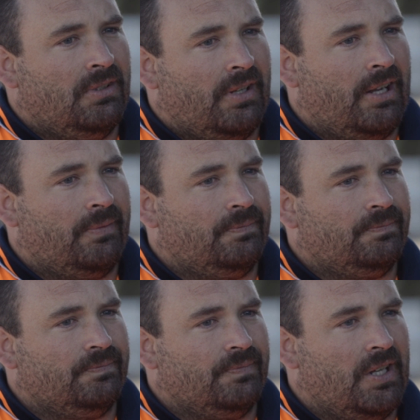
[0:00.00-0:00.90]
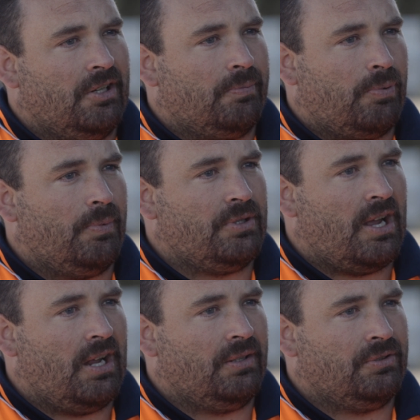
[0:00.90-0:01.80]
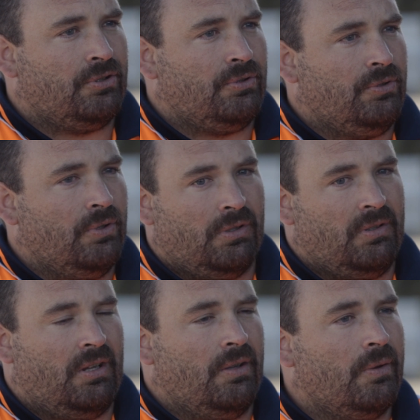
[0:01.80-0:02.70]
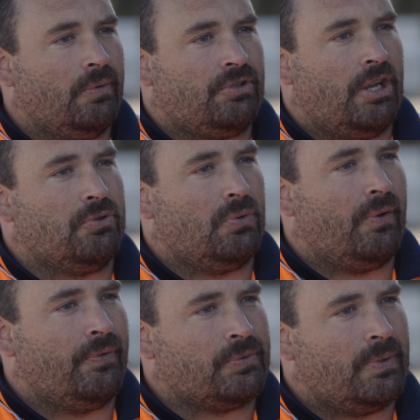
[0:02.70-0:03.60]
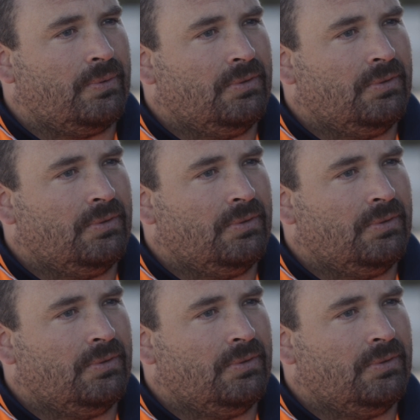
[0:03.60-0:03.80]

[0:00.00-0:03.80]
and it'll probably change your life as well.